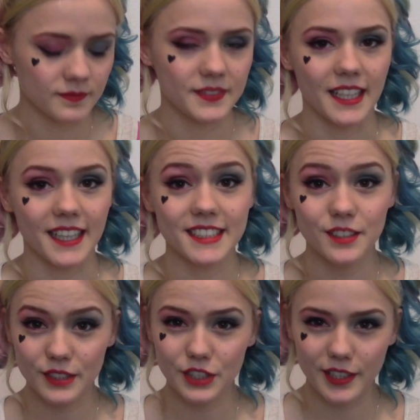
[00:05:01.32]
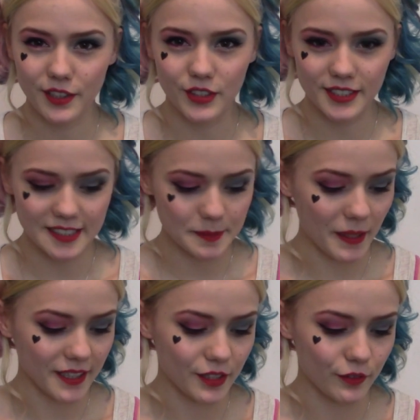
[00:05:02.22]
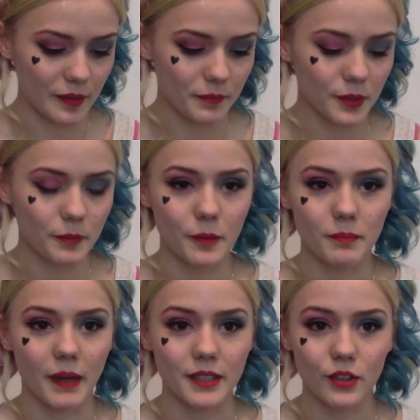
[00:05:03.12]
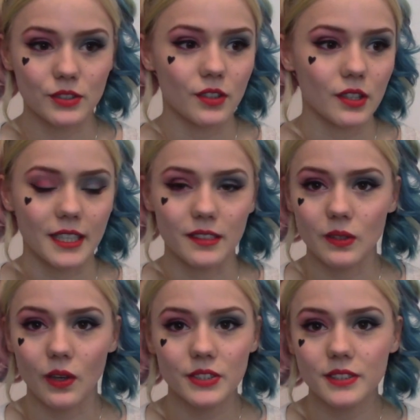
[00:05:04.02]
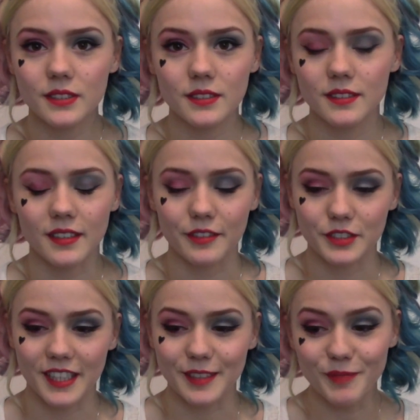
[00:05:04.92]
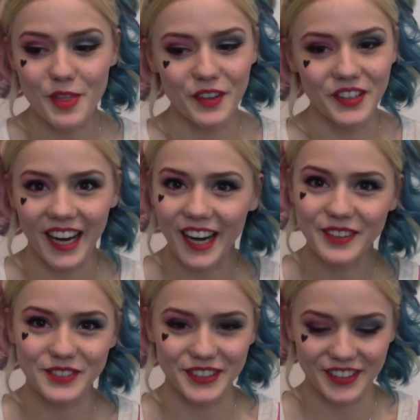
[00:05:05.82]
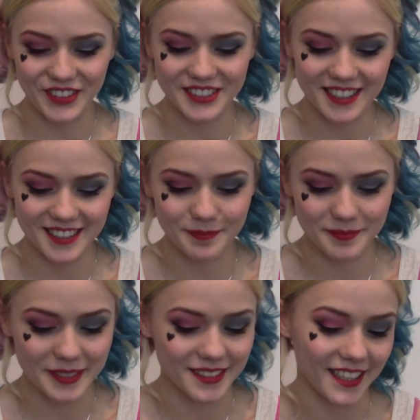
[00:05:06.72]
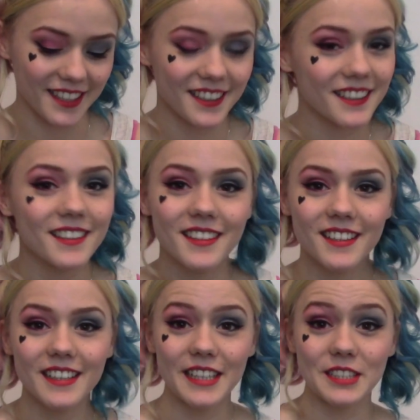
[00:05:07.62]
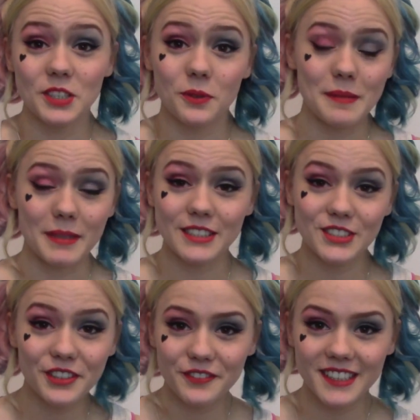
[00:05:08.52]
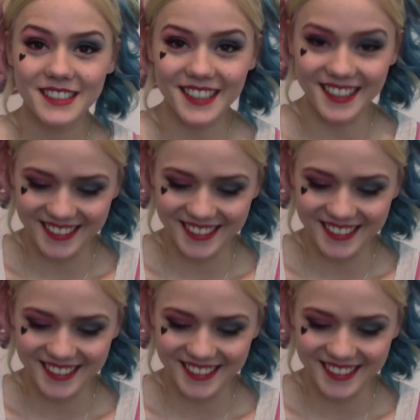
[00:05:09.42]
yeah I did originally order these back in November but my order got like lost after like a month and a half of like contact them being like I don't know where my stuff is